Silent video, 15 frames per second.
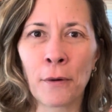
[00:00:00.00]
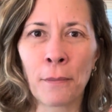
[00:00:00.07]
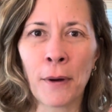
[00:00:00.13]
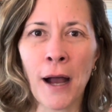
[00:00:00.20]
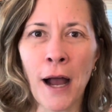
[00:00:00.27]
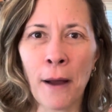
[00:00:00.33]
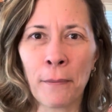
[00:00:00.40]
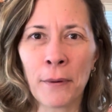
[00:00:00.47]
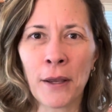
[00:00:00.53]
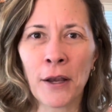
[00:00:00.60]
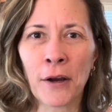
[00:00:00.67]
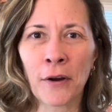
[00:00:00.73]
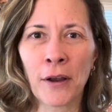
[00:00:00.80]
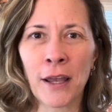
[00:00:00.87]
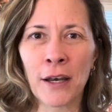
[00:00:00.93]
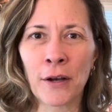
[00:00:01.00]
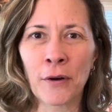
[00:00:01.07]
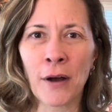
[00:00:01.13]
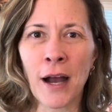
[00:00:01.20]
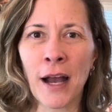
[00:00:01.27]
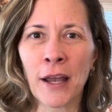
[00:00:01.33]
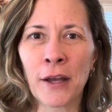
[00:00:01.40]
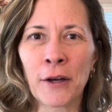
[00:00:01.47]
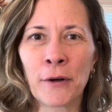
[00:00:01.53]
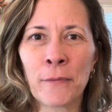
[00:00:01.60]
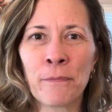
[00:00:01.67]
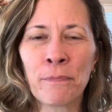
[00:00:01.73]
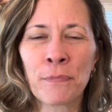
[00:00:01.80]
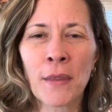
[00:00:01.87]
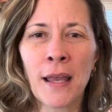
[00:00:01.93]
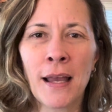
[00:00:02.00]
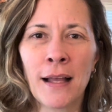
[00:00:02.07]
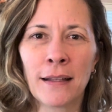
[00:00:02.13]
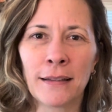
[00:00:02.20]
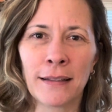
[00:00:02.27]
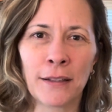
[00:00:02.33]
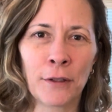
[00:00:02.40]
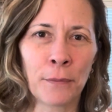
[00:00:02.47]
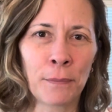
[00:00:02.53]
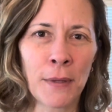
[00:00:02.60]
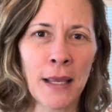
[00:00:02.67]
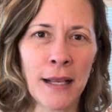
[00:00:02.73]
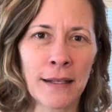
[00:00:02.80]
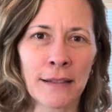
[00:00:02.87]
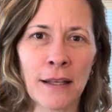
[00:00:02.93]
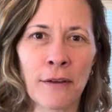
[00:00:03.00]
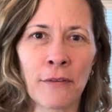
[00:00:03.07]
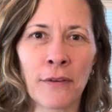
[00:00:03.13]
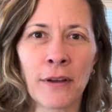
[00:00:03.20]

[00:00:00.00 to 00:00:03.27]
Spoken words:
pop here in Ohio. Little peaks of